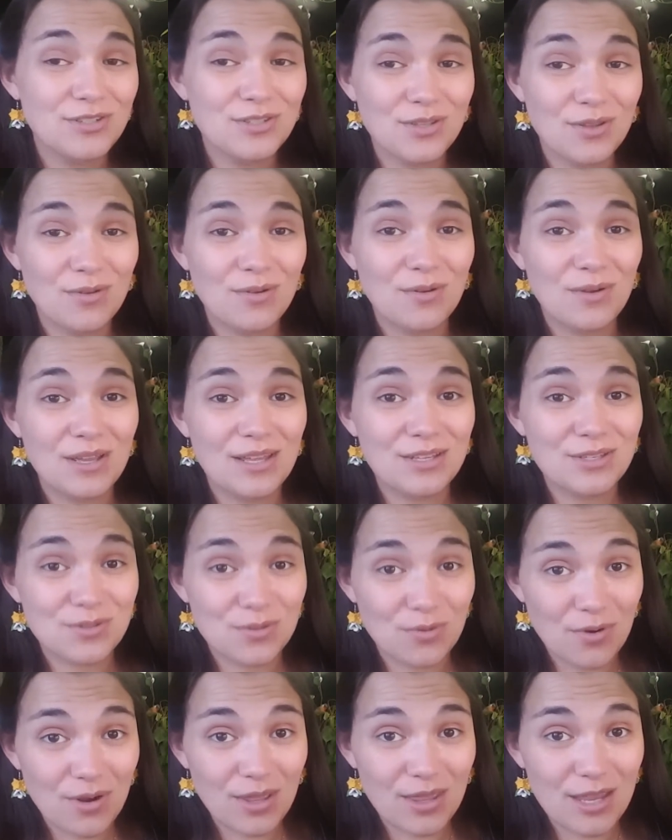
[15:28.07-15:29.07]
So
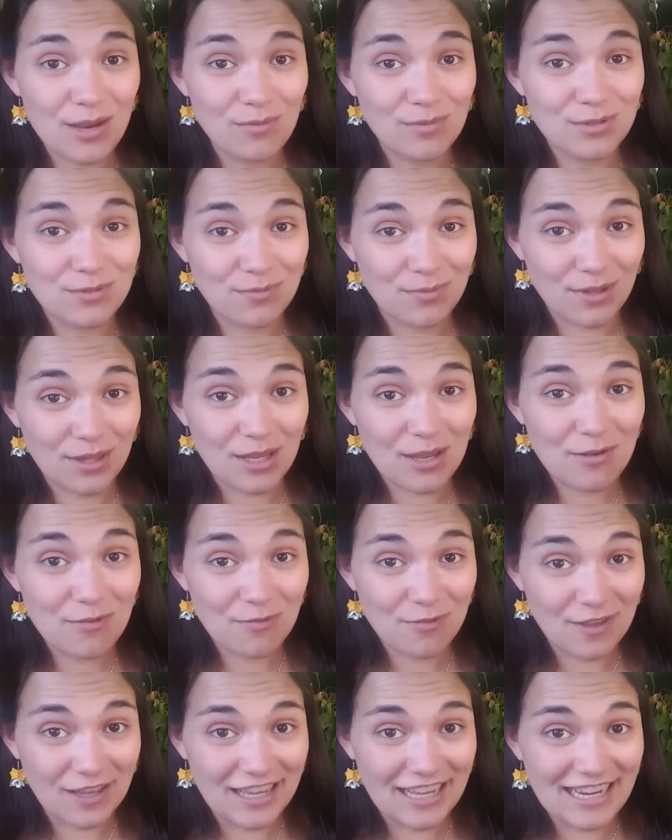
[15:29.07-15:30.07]
snorkeling was really
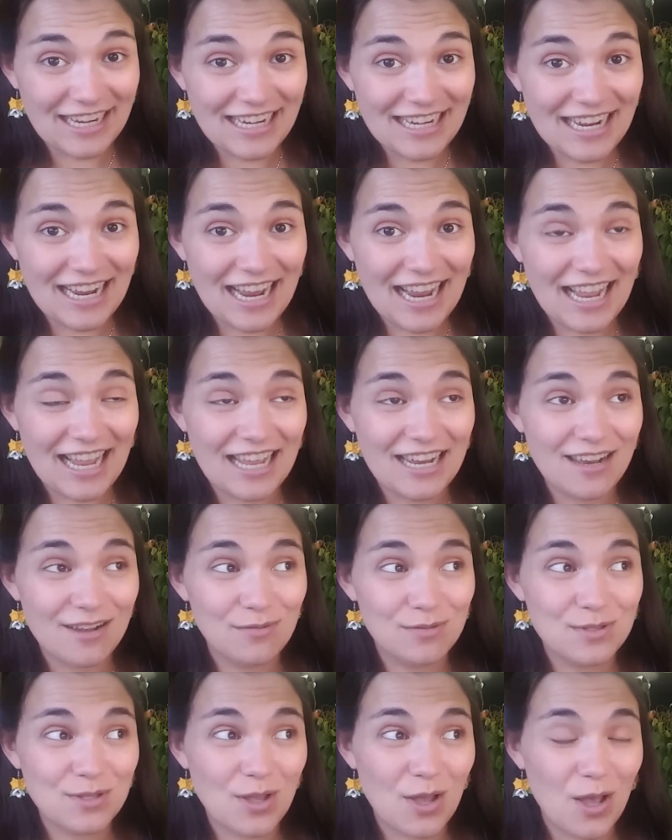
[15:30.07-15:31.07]
fun, and it
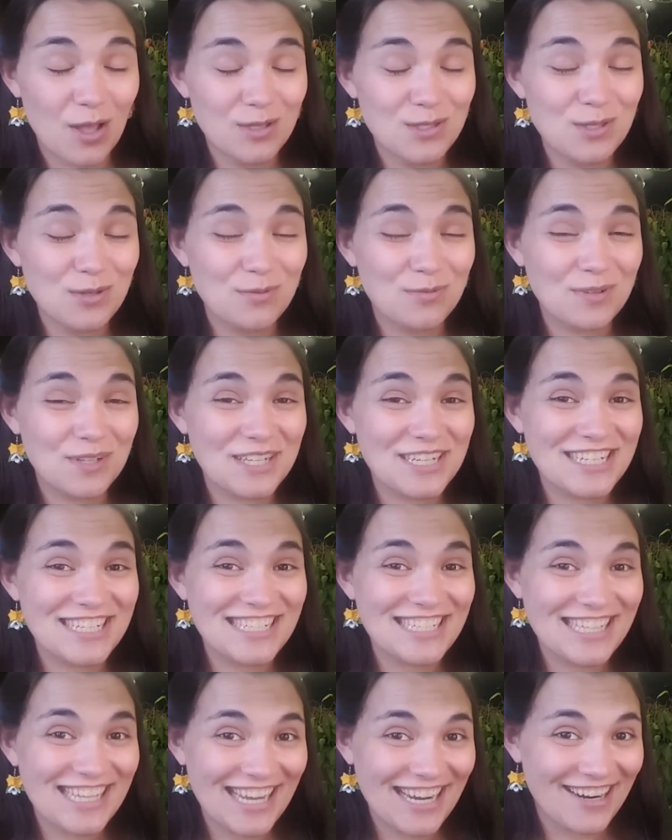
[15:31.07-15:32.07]
was also really
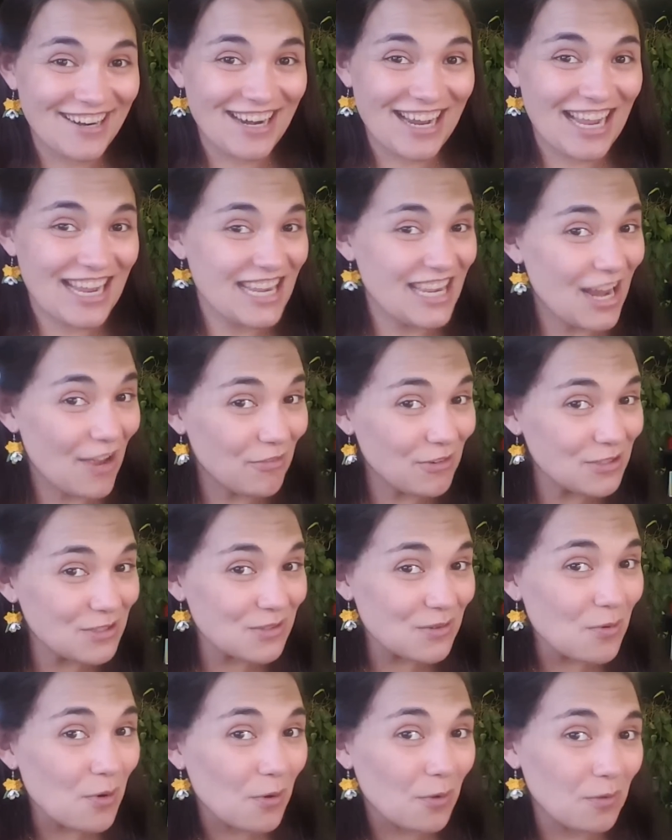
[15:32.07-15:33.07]
scary. I had never
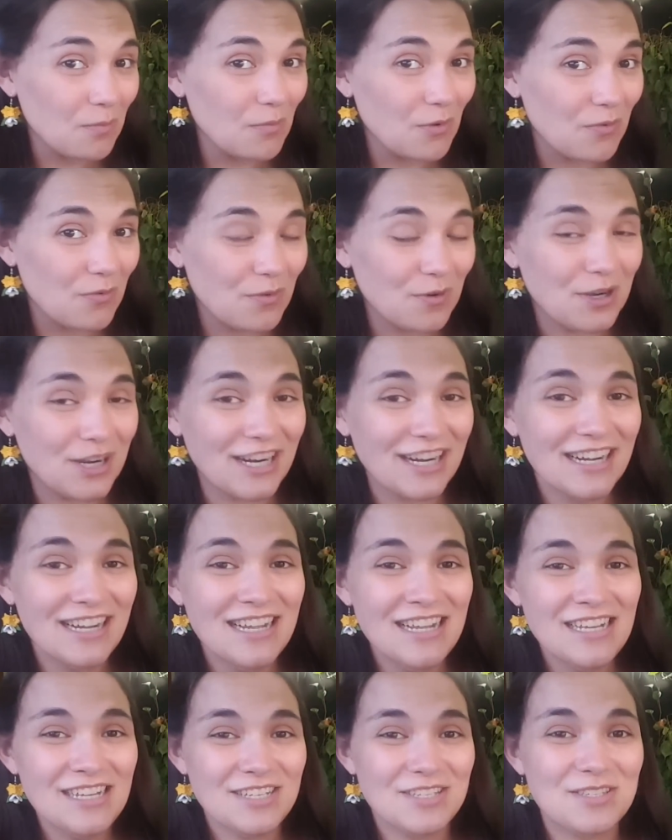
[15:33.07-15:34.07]
snorkeled before,
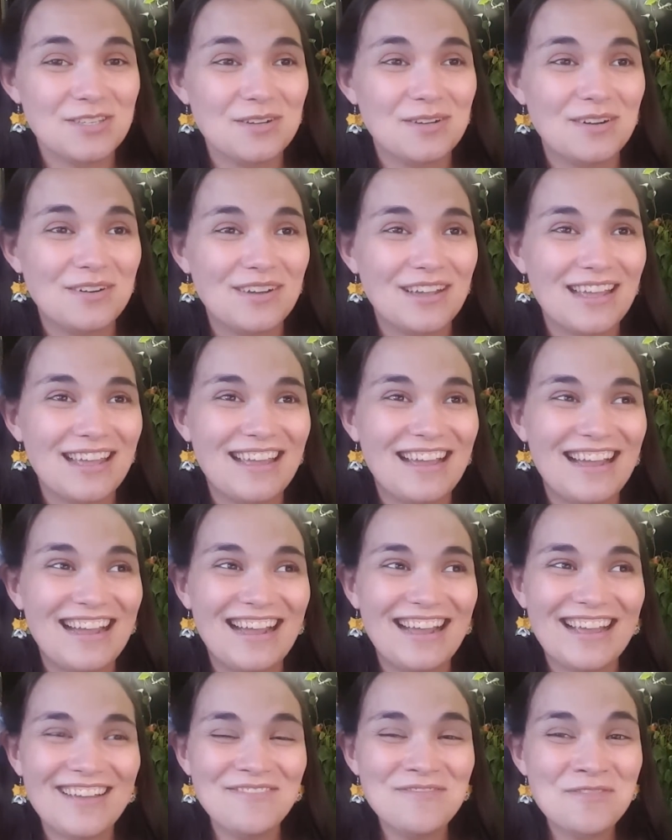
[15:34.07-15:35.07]
so So
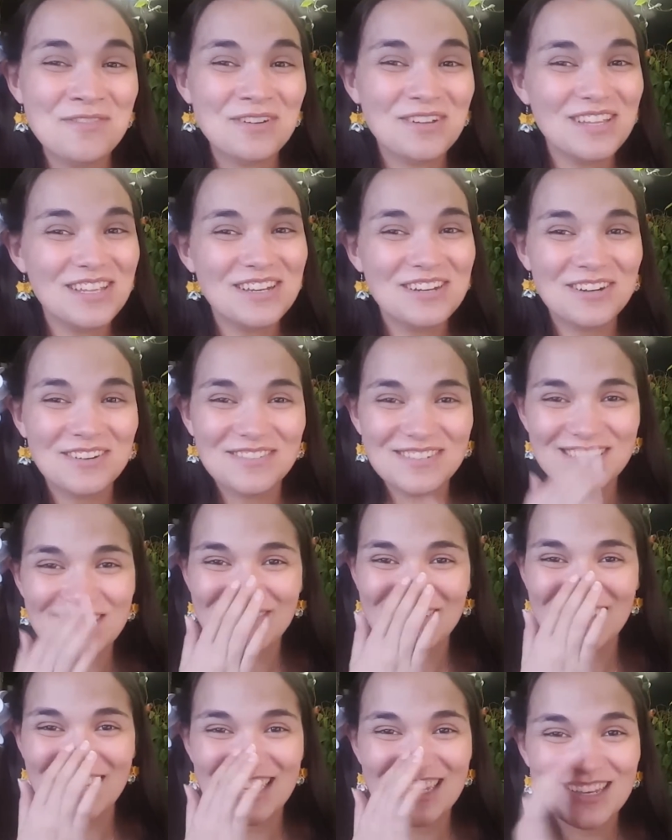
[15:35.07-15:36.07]
I'm really nervous
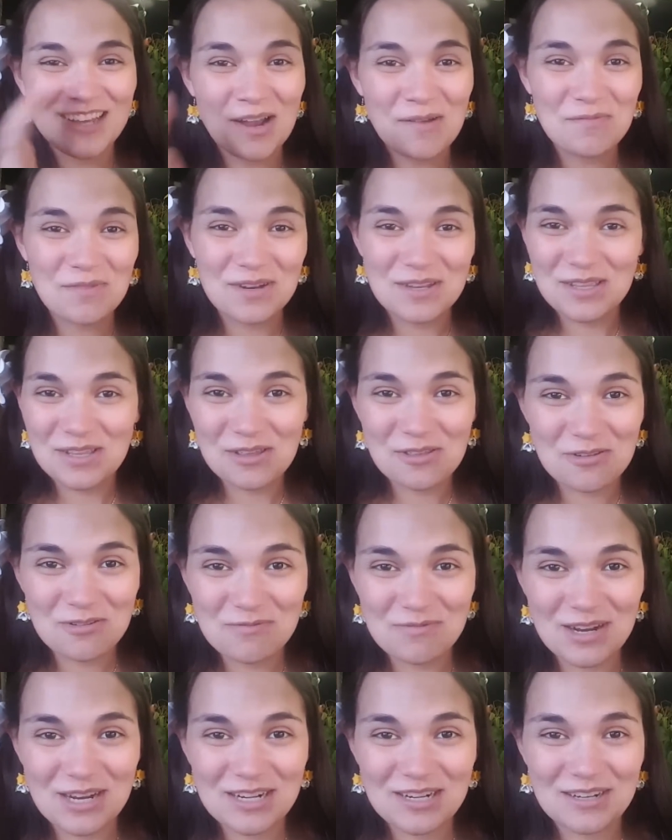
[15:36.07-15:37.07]
about like not breathing
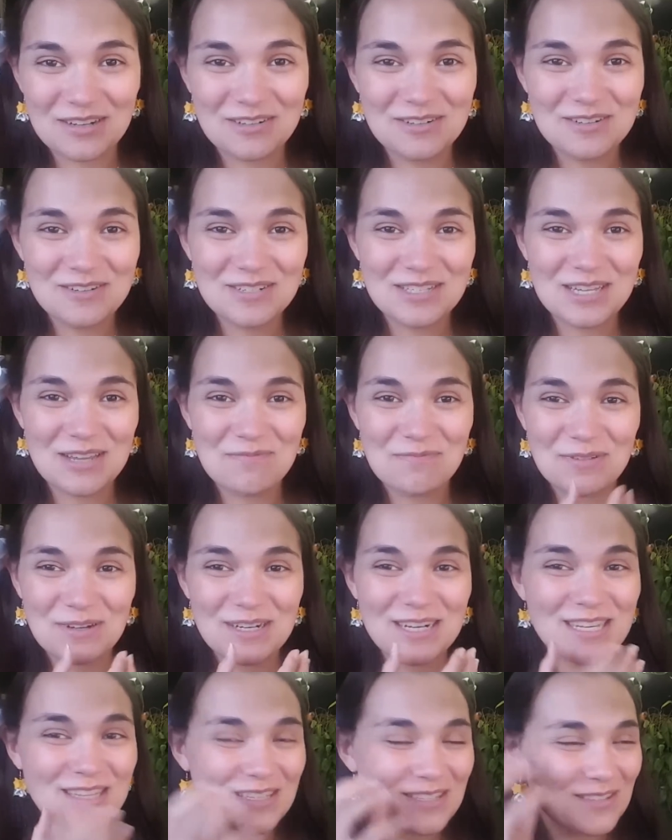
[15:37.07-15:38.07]
through my nose and
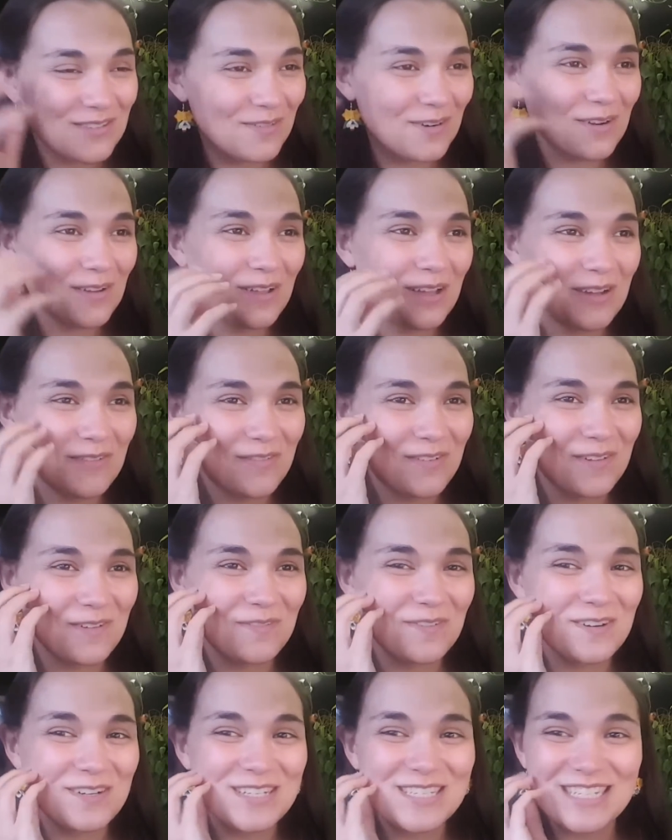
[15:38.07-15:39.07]
putting the snorkel on for the
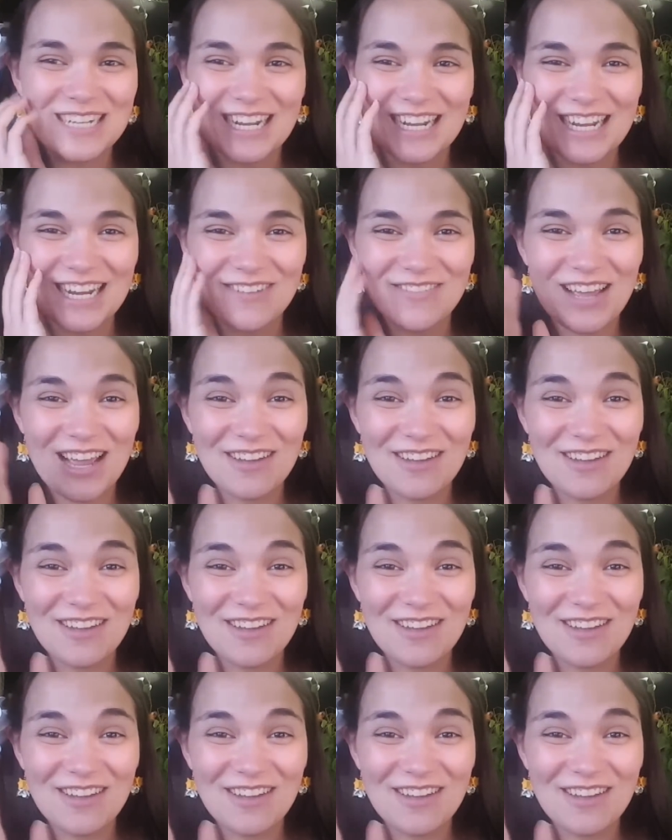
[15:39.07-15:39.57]
first time.